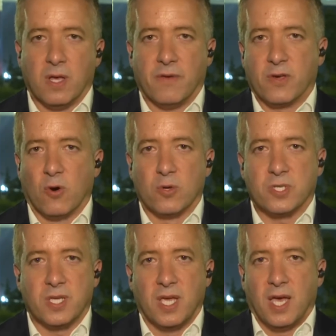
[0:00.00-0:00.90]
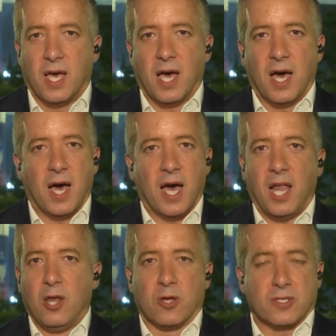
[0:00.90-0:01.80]
Of course, uh,
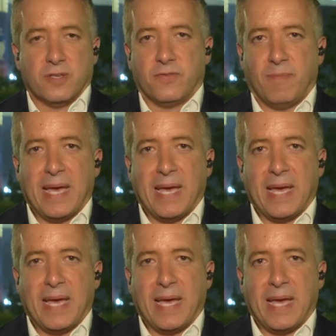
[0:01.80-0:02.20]
lots of